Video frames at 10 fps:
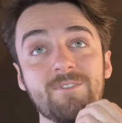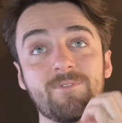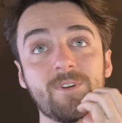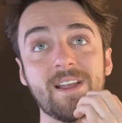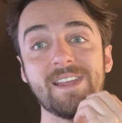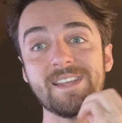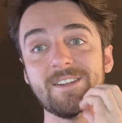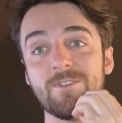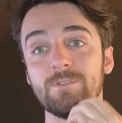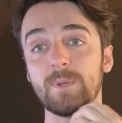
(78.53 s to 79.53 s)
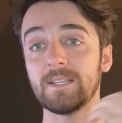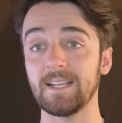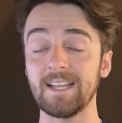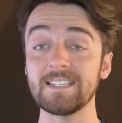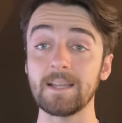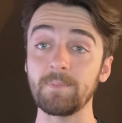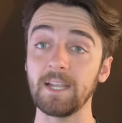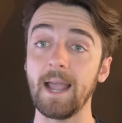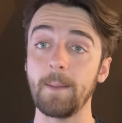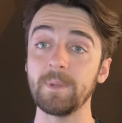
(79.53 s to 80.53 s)
for 8 years, because I guess
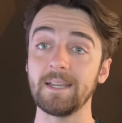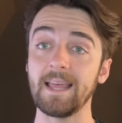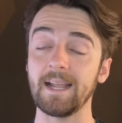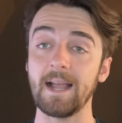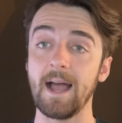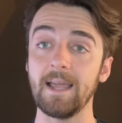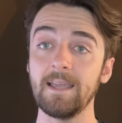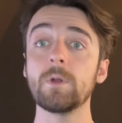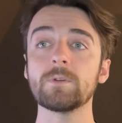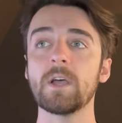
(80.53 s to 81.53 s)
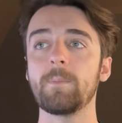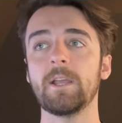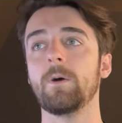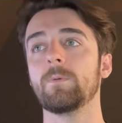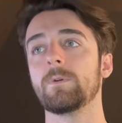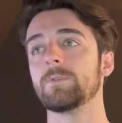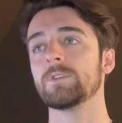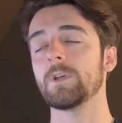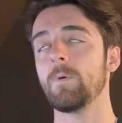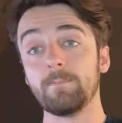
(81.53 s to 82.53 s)
something happened to that guy. Who knows how many owners.
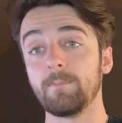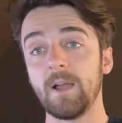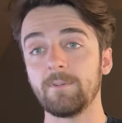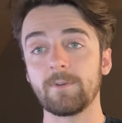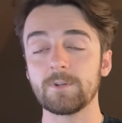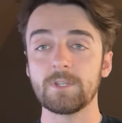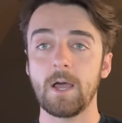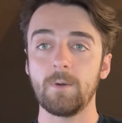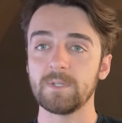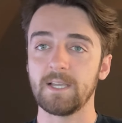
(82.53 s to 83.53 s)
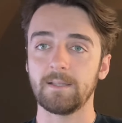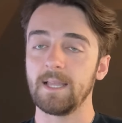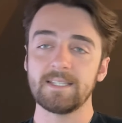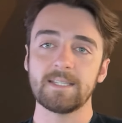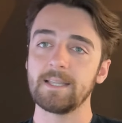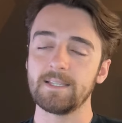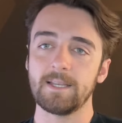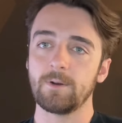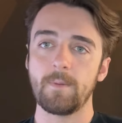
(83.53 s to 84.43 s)
So my first thought was like, let's get her a